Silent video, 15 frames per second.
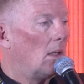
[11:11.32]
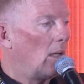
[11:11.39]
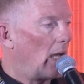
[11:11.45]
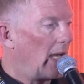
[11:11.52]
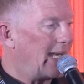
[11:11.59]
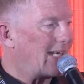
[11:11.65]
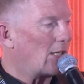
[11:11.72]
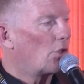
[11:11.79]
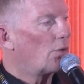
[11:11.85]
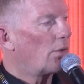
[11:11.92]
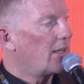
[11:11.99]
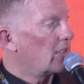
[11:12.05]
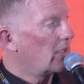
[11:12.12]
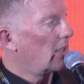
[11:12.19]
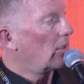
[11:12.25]
an
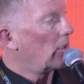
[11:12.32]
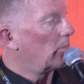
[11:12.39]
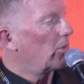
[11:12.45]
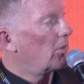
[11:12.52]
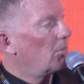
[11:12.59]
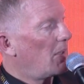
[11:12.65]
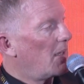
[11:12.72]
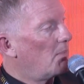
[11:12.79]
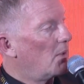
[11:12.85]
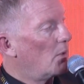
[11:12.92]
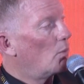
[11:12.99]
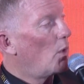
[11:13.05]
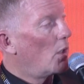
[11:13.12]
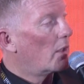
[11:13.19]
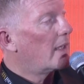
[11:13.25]
increasing number of people who
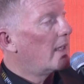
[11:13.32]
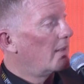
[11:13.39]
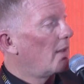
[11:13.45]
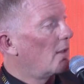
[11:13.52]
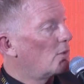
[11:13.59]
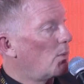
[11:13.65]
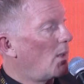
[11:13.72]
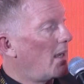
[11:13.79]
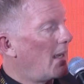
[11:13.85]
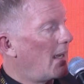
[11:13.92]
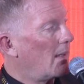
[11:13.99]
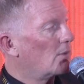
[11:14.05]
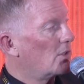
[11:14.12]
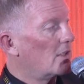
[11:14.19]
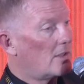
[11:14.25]
work in those
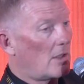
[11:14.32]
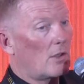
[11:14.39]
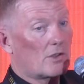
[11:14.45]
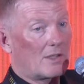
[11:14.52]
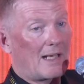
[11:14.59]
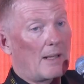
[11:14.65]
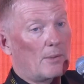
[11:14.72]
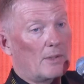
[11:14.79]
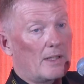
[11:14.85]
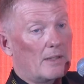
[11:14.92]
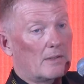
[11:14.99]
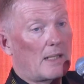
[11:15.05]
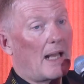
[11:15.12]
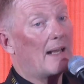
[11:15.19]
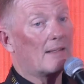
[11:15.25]
warehouses are
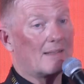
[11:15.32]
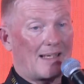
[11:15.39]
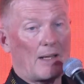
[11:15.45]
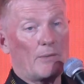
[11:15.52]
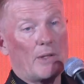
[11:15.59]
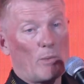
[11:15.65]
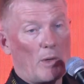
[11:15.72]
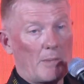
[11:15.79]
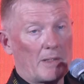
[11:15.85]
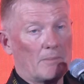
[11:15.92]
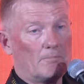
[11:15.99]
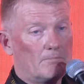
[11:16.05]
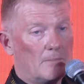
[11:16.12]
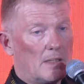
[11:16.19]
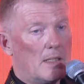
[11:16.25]
Saudis and Saudi women.
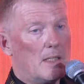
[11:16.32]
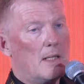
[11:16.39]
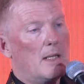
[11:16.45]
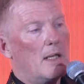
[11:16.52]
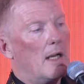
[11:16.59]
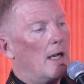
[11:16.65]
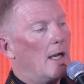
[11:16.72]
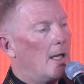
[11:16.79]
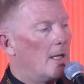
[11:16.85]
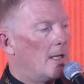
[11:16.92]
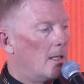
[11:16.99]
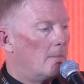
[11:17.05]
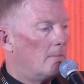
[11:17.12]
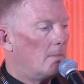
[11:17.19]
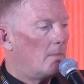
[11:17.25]

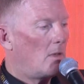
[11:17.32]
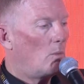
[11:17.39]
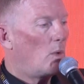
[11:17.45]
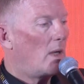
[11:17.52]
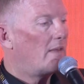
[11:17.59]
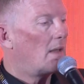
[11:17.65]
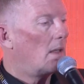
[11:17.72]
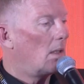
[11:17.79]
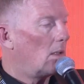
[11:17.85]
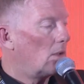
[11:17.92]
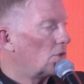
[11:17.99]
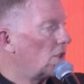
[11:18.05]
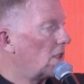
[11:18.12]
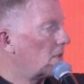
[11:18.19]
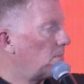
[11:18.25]
We're the
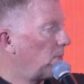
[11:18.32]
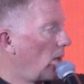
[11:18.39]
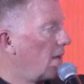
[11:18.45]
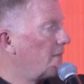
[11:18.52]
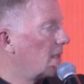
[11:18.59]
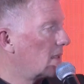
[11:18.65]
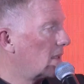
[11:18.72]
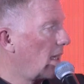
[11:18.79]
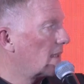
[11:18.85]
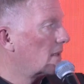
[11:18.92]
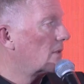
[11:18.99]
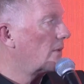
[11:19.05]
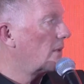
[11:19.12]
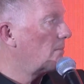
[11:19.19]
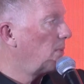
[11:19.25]
largest private
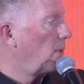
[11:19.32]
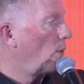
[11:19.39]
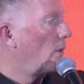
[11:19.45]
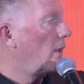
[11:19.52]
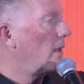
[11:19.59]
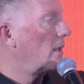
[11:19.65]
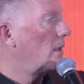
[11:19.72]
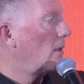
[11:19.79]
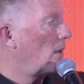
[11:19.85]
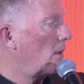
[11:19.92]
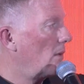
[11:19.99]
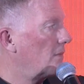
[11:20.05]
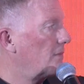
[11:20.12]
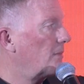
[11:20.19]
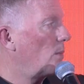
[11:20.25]
sector employer
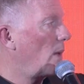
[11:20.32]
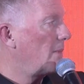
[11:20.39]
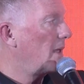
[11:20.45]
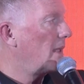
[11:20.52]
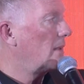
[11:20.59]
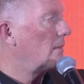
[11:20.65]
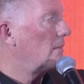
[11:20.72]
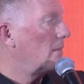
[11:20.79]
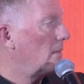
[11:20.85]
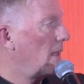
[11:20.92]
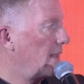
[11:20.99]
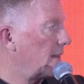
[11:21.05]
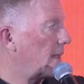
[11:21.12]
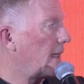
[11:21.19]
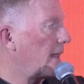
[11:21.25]
of women
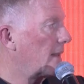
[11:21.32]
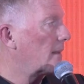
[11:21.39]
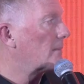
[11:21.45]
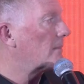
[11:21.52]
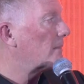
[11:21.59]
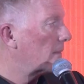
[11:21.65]
in the kingdom.